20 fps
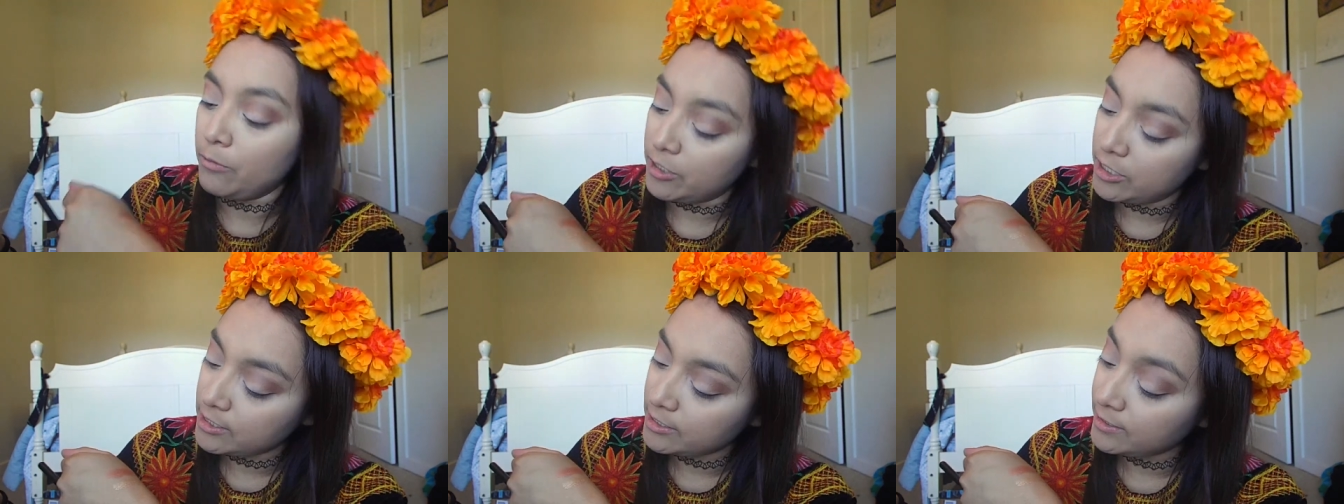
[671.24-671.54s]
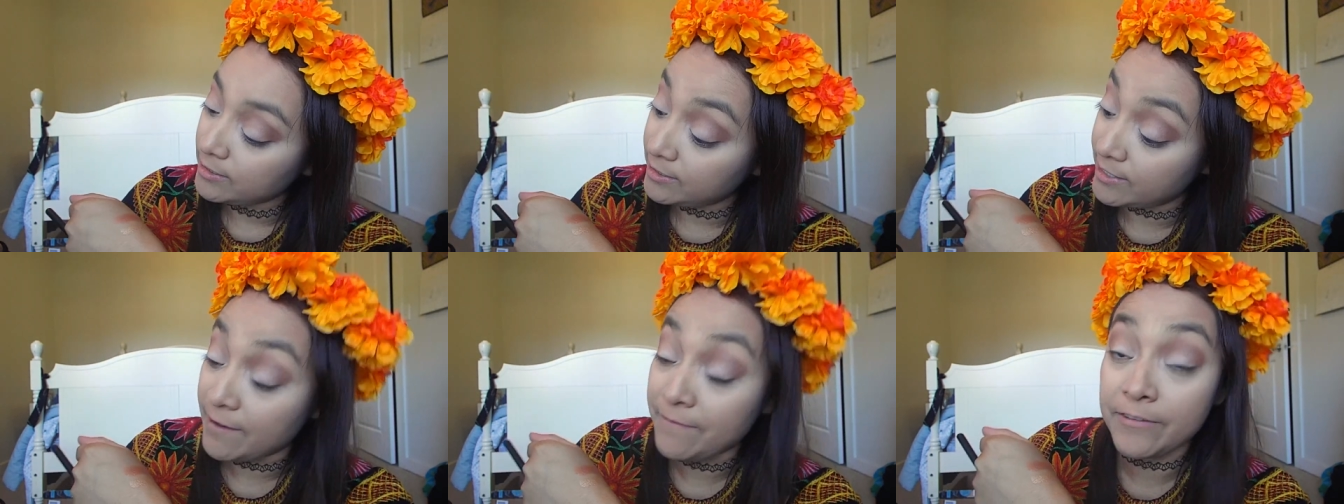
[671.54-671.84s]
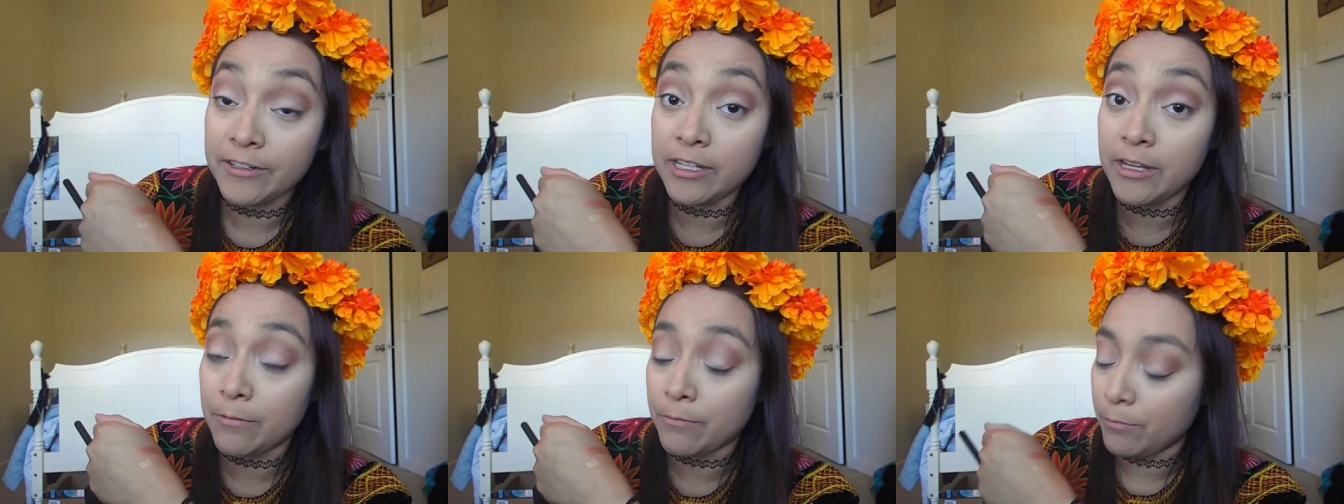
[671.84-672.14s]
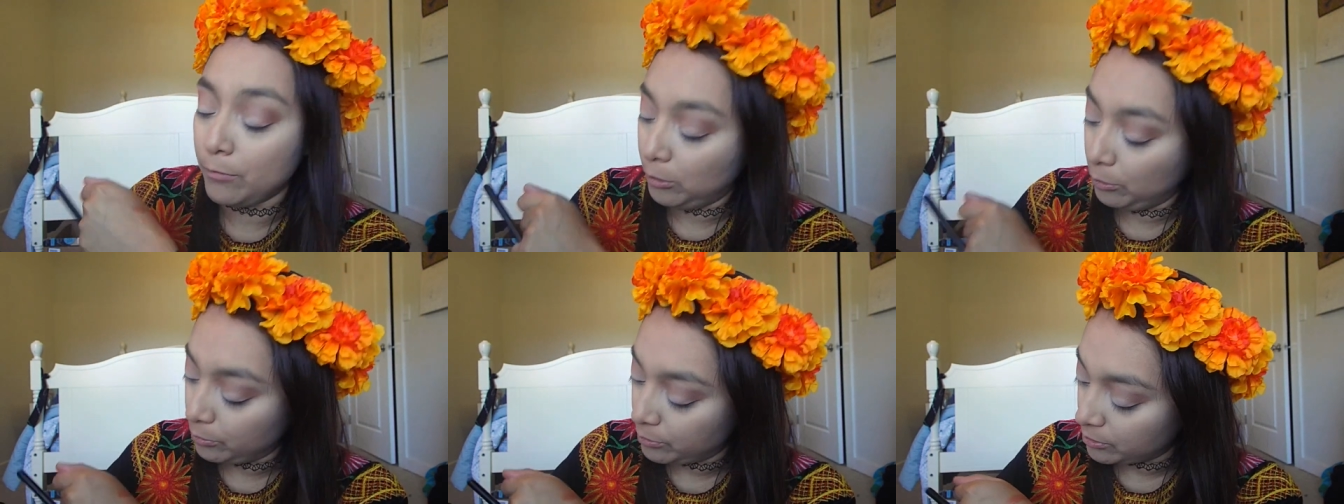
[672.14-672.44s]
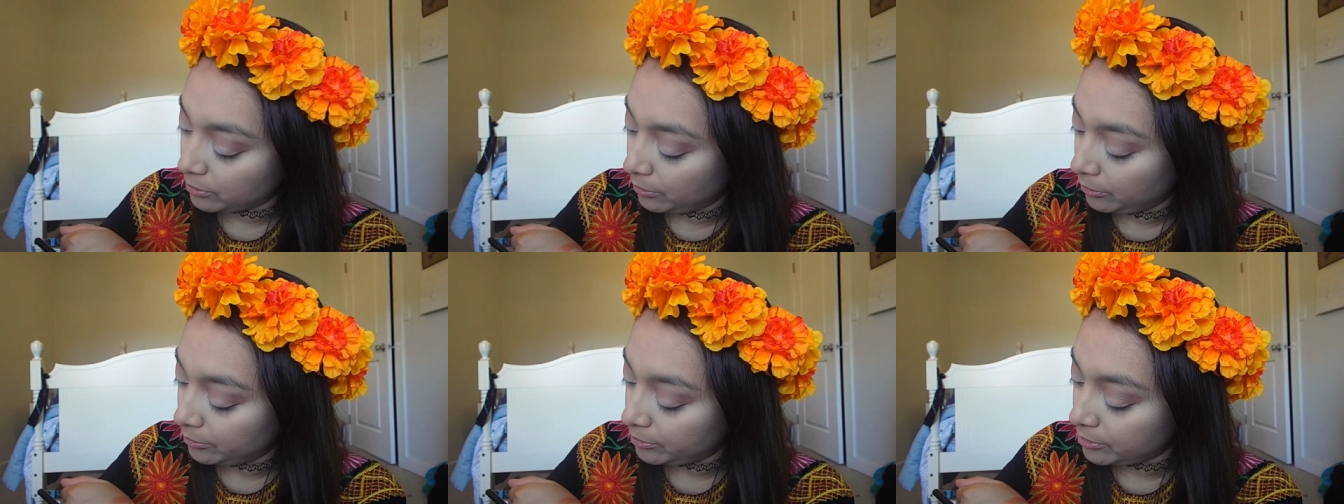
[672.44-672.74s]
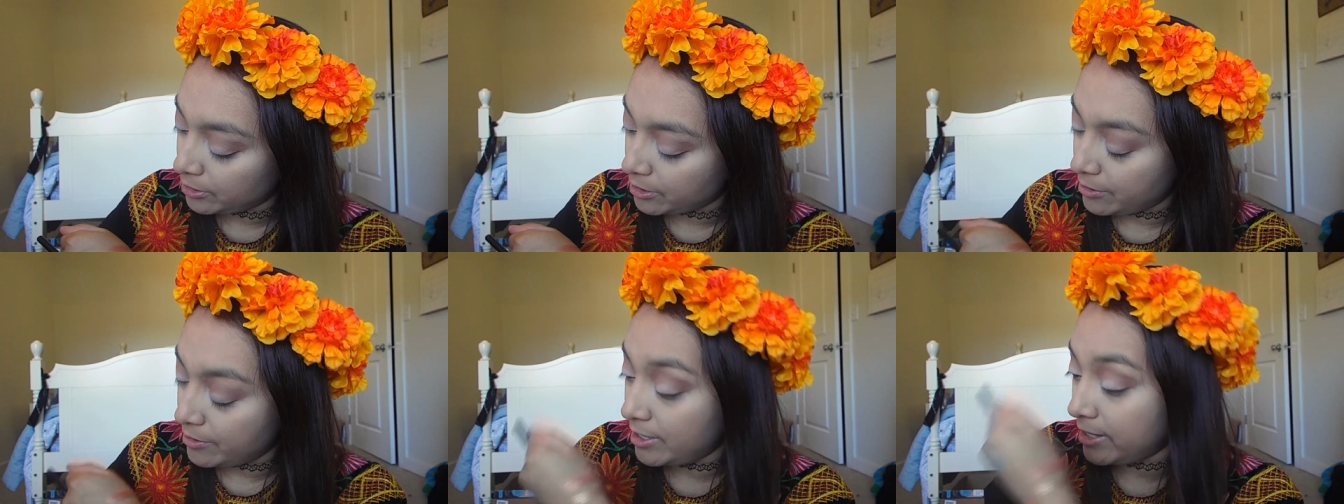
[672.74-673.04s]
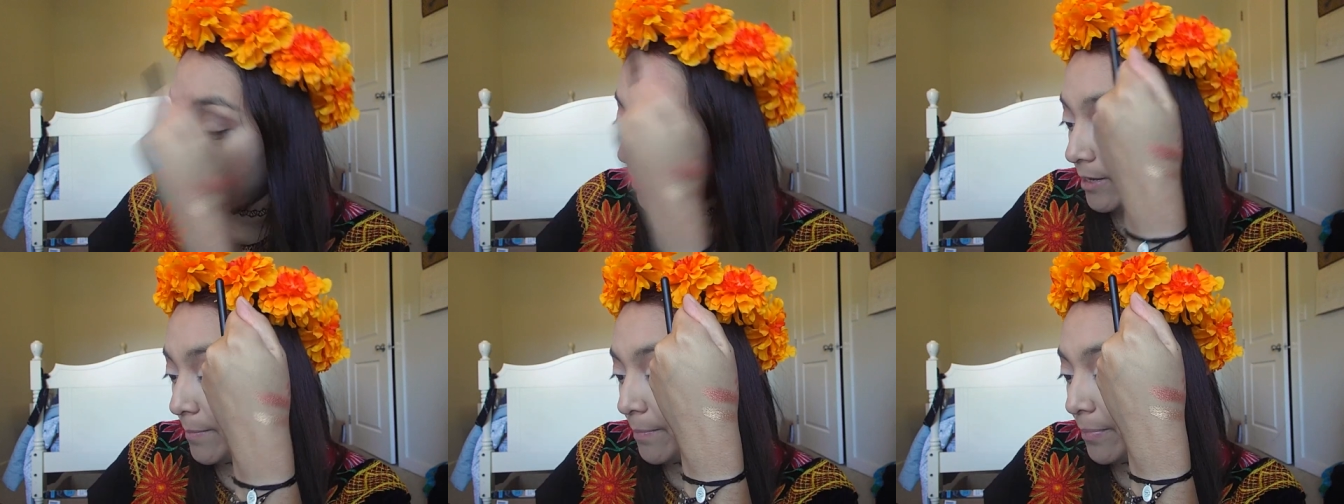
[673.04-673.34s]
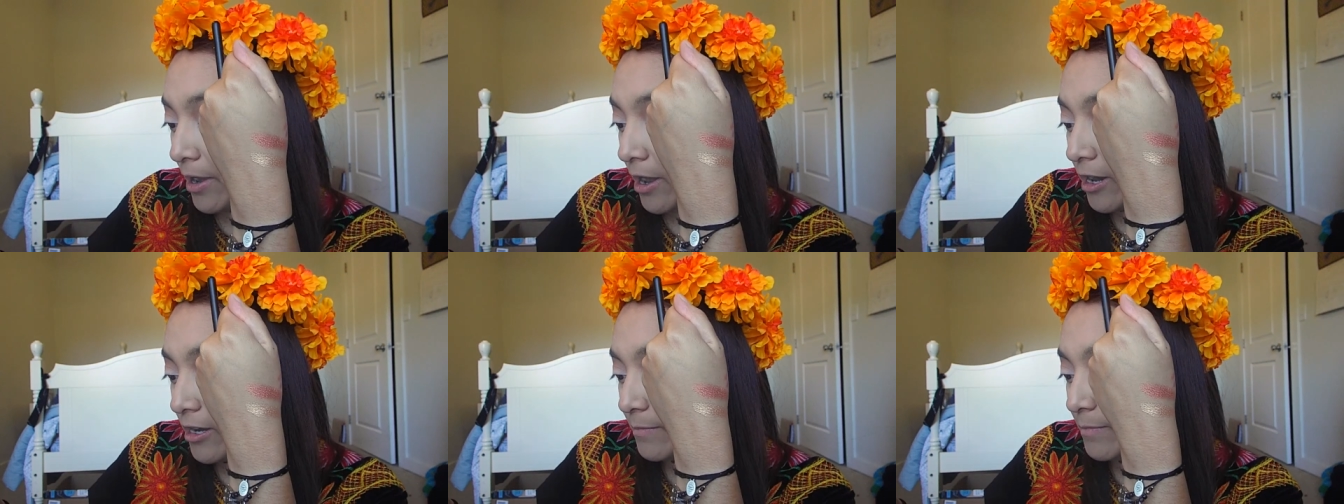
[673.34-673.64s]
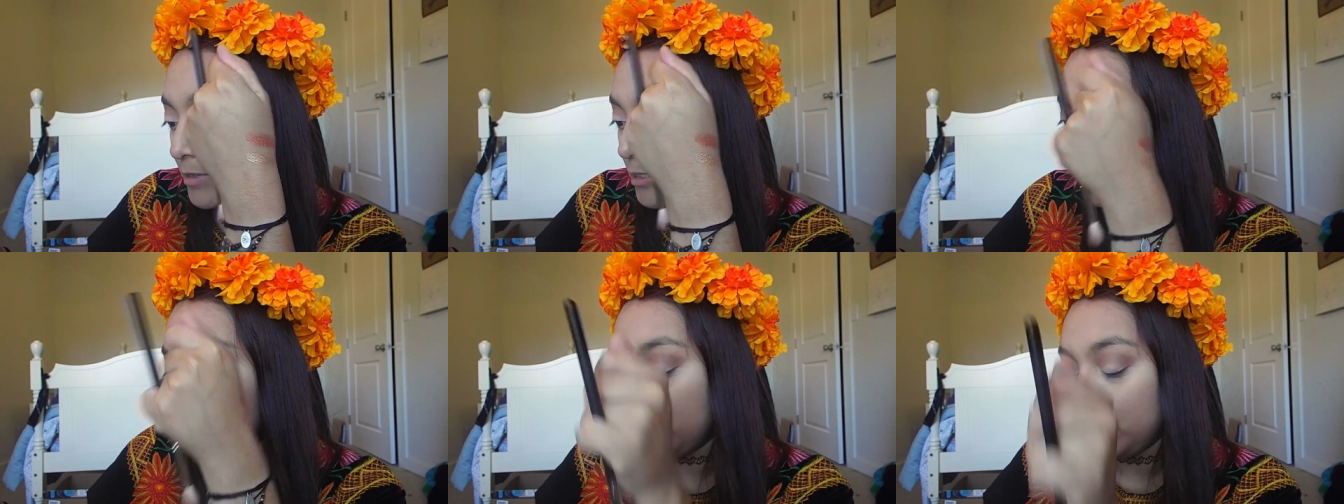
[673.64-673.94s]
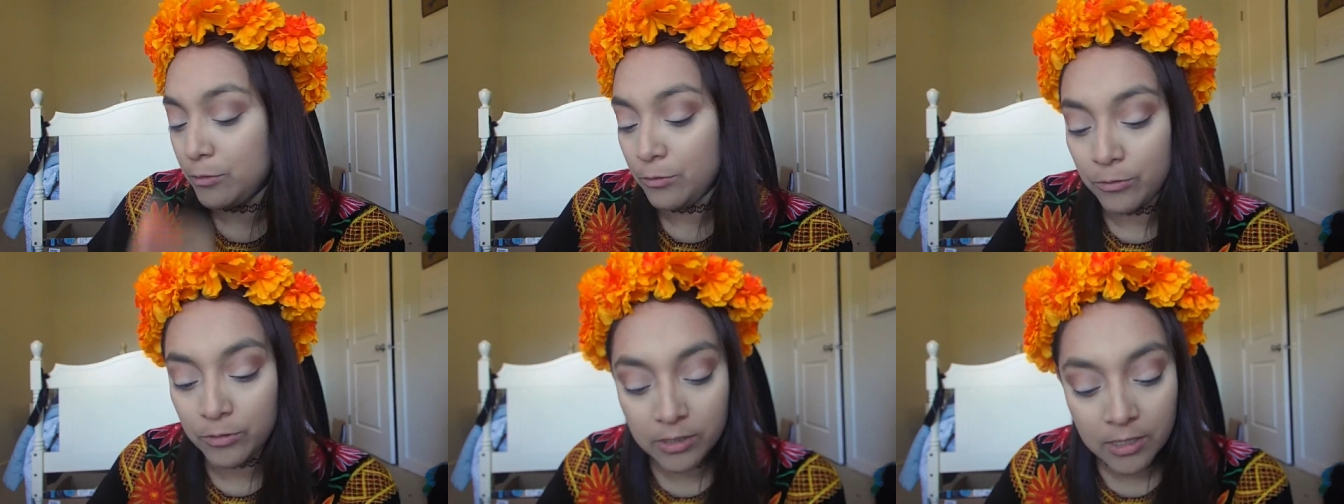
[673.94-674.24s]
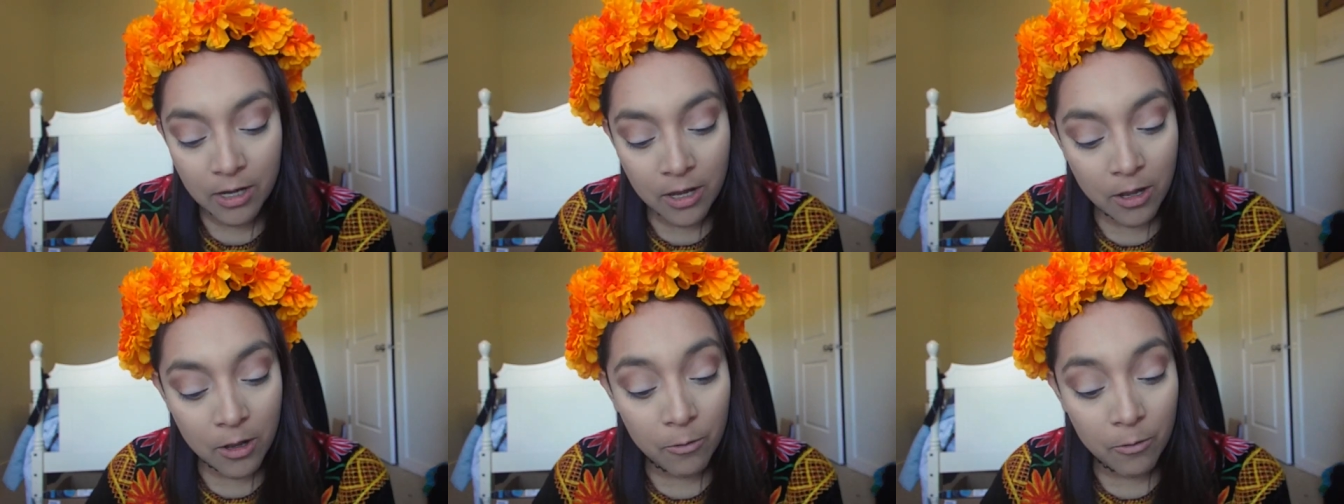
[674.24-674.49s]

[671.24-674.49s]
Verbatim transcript: which is definitely a rose gold tone, and then the bottom is Muse,